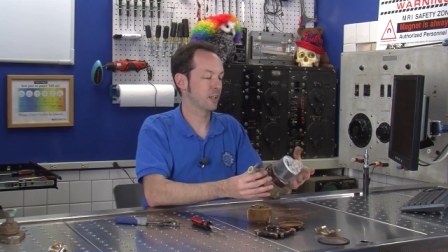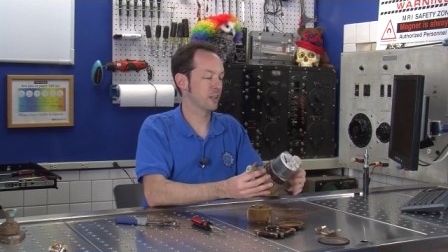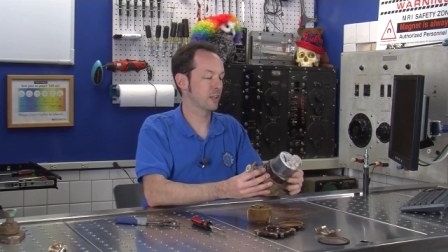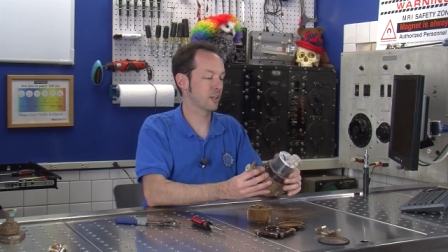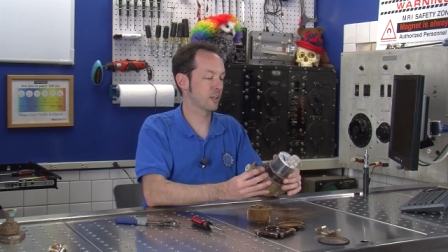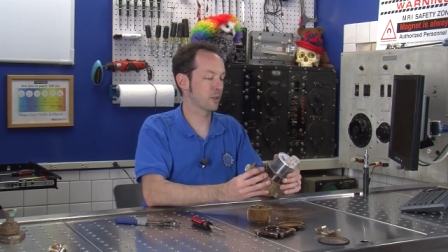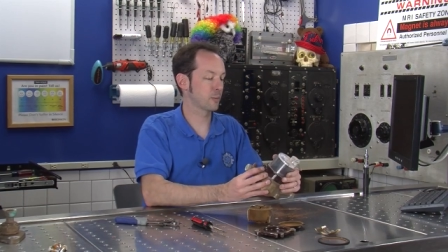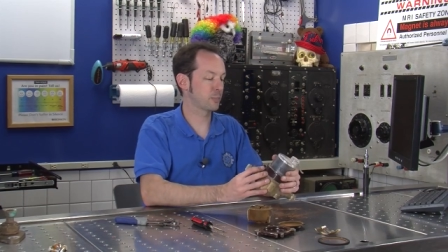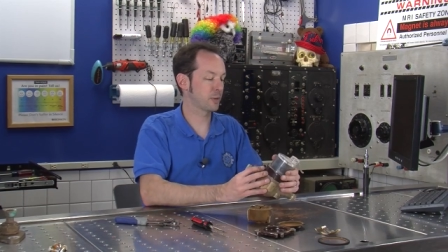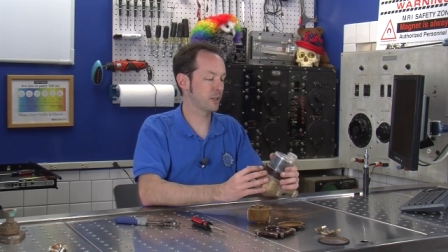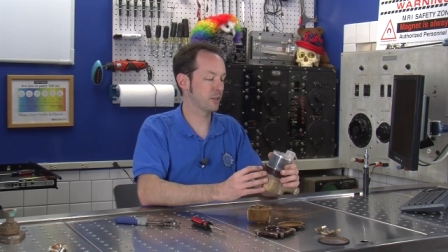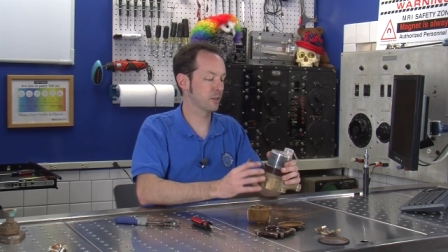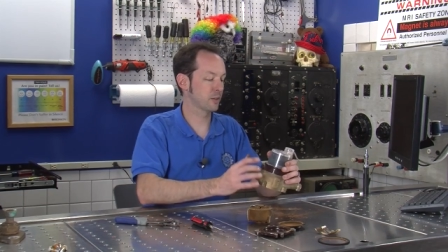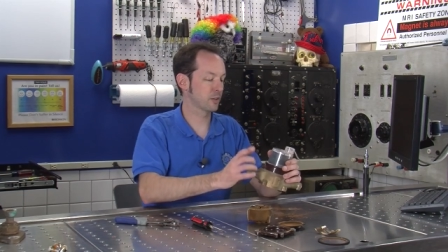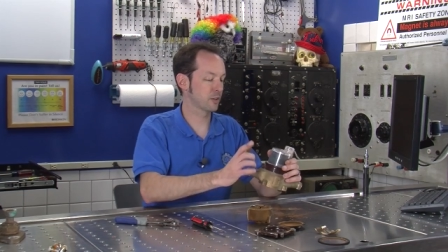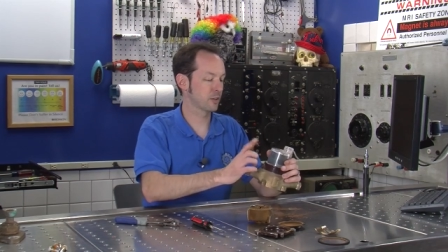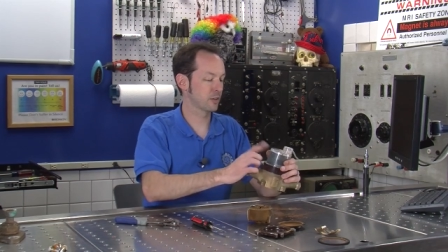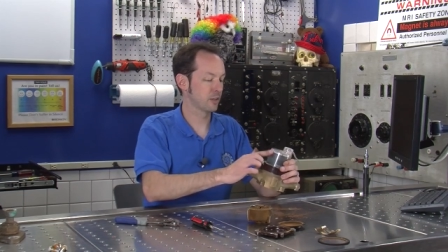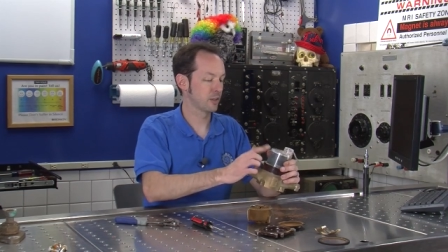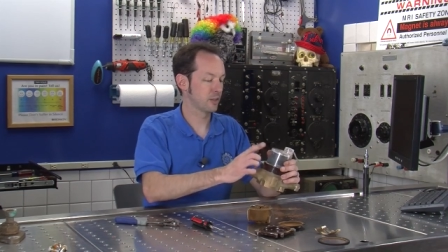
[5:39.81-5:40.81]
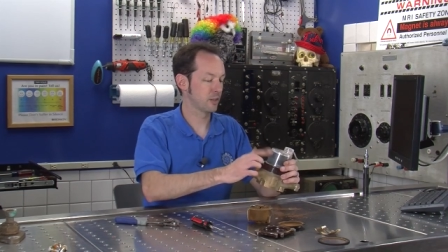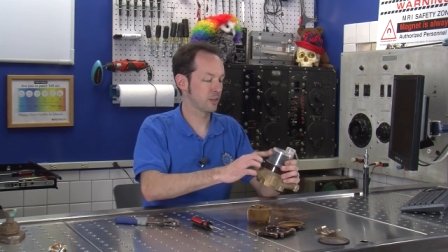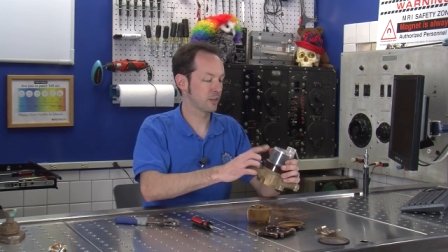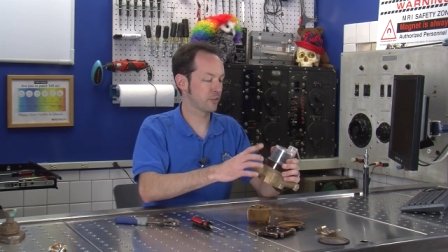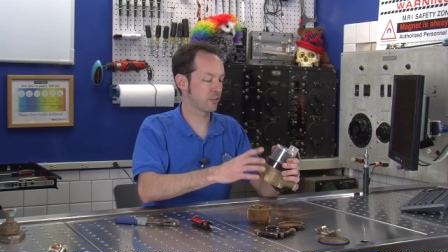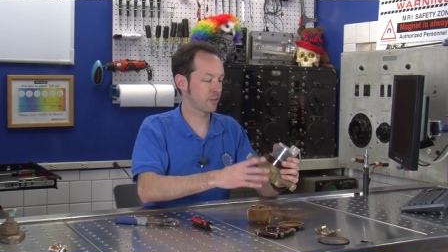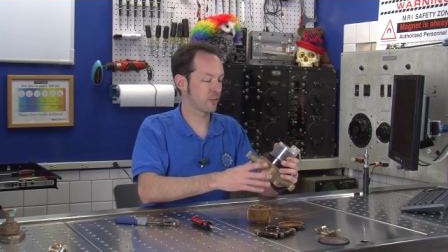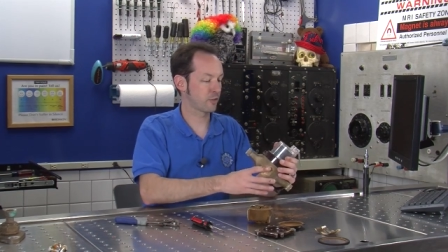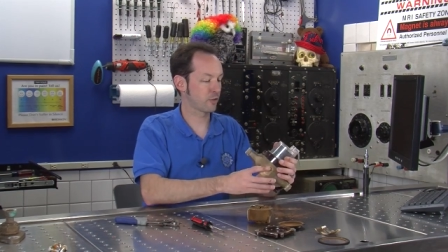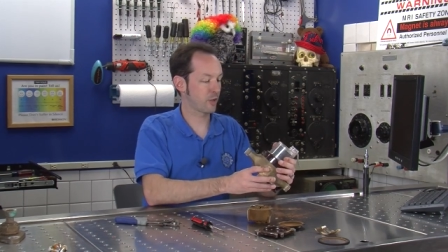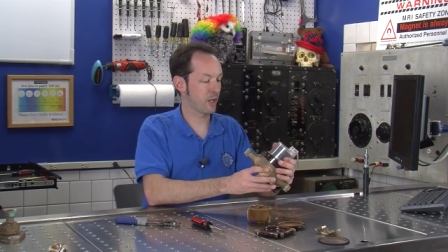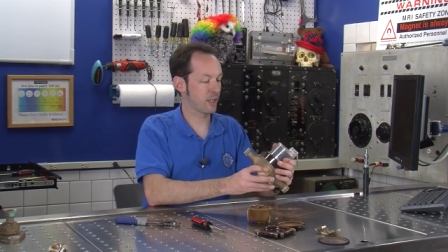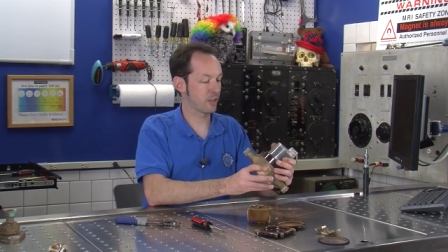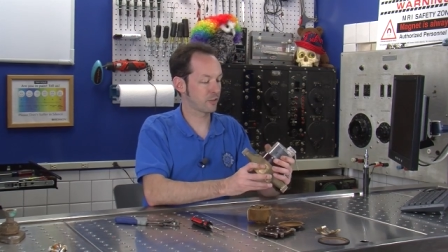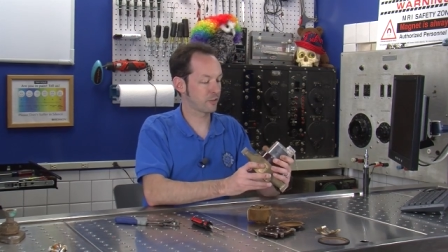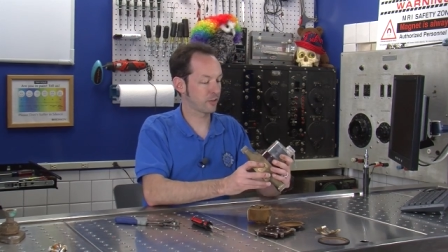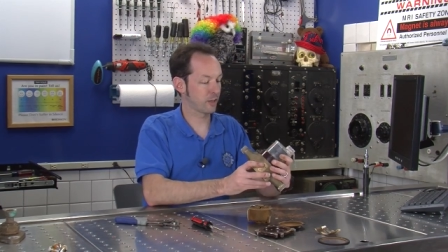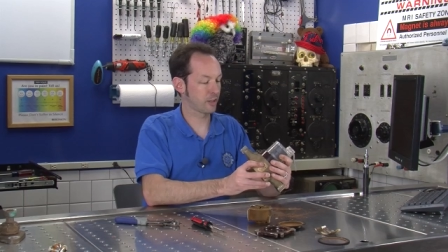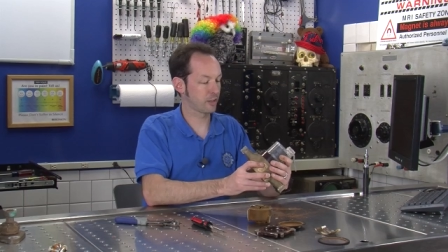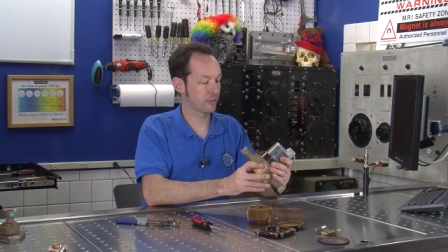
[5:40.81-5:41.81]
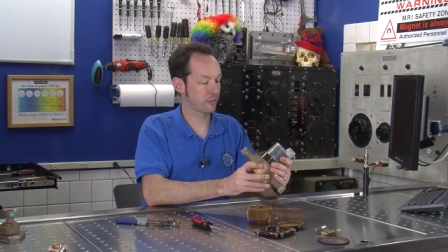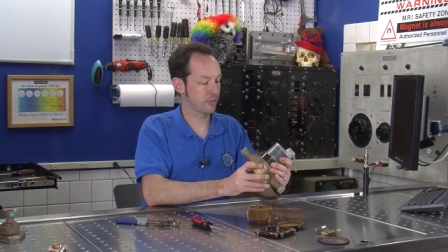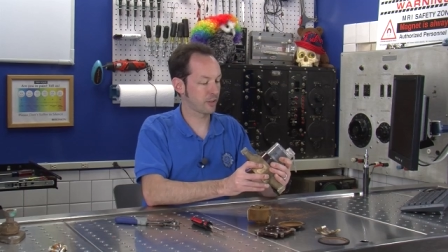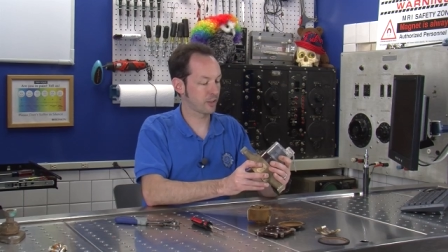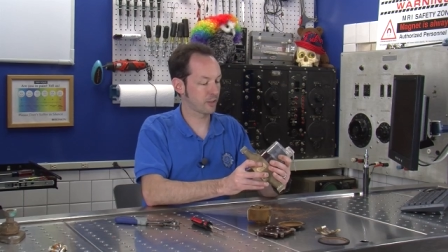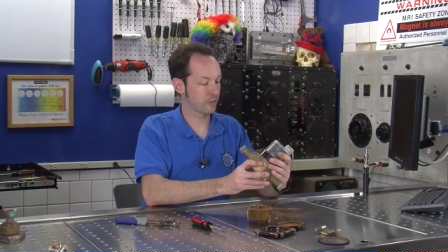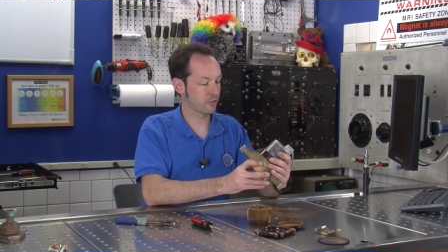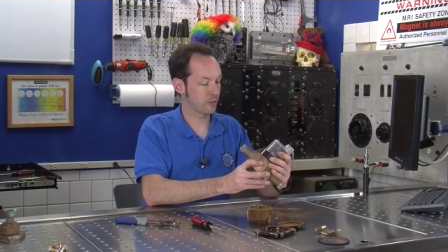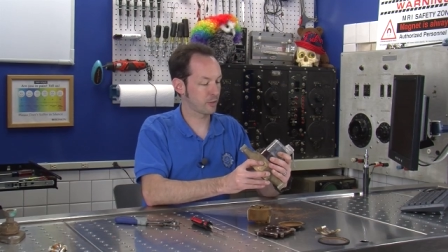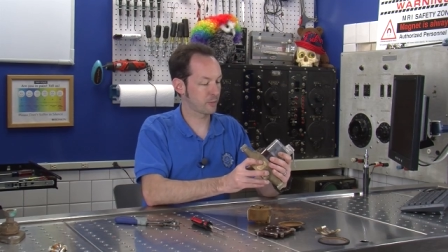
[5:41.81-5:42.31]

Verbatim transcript: And then up here is the dry side of things.